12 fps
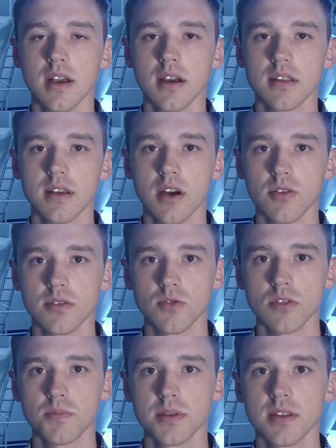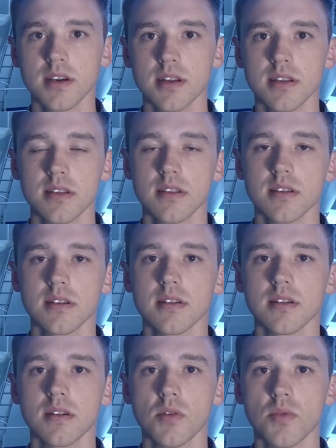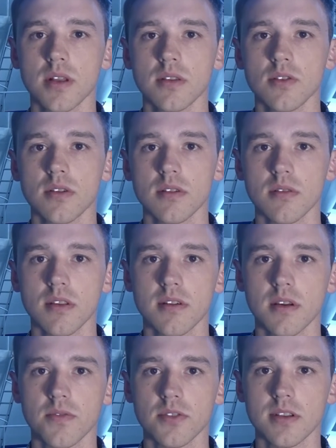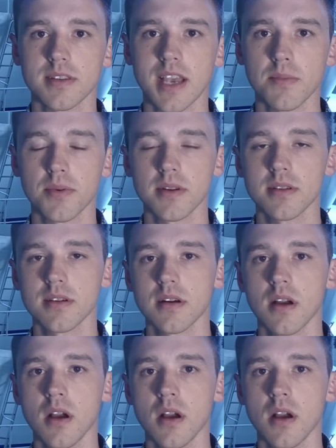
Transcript: and how it could be done in uh, when you're learning for the type rating